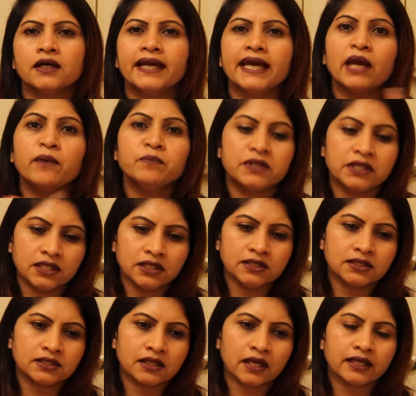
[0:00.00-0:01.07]

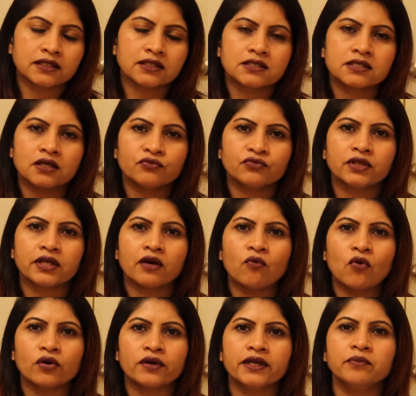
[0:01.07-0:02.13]
empties uh, like the stuff that I've
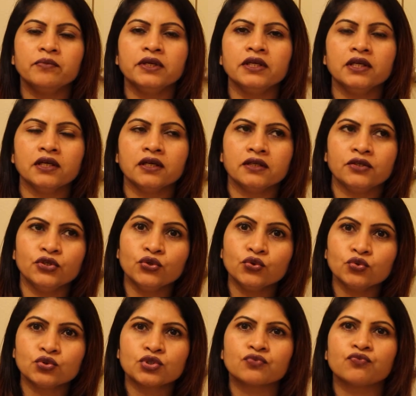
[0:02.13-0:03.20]
already been
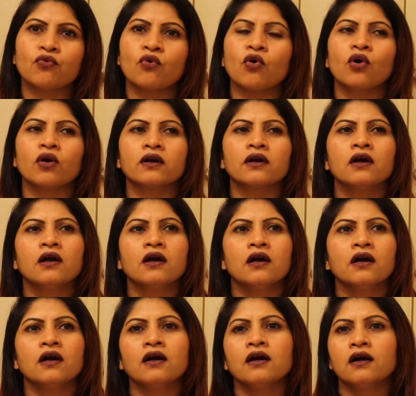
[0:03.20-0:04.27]
used for
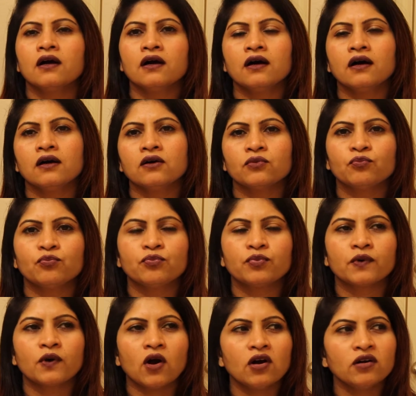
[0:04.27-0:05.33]
uh,
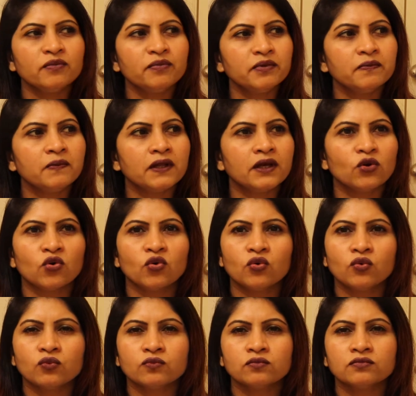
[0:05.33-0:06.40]
probably
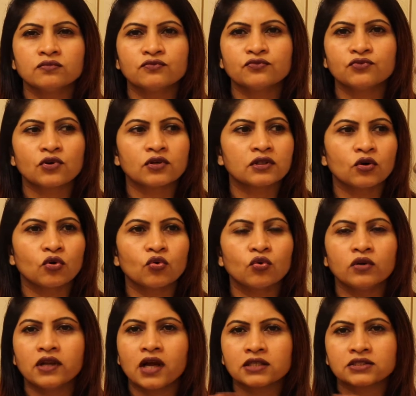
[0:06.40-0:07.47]
oh, for the whole
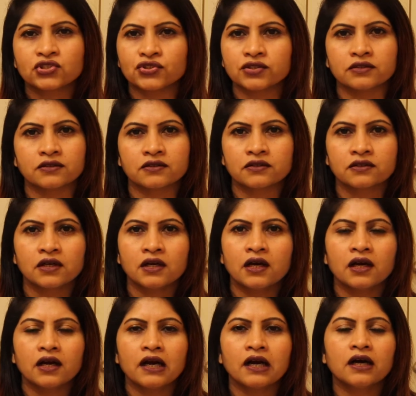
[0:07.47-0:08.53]
last year.
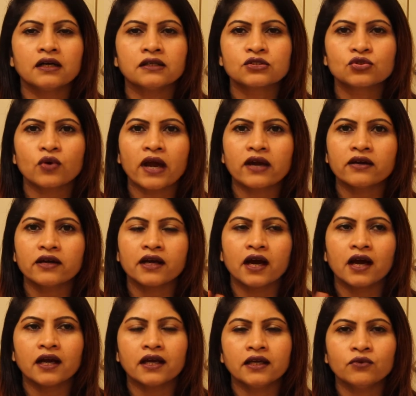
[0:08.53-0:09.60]
so I,
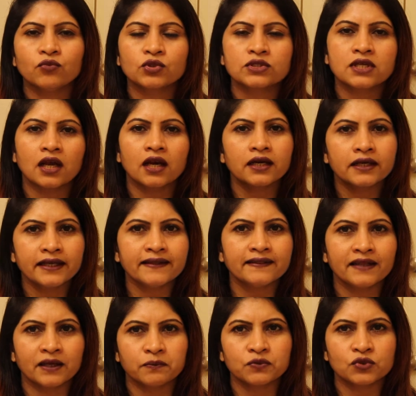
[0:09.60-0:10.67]
I was collecting
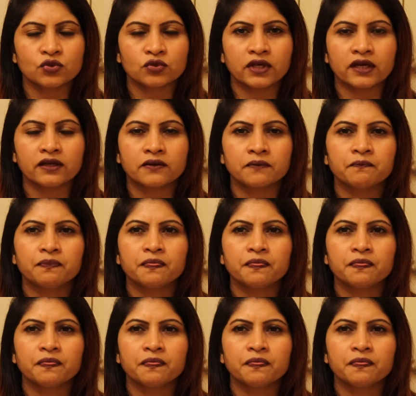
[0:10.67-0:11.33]
them so that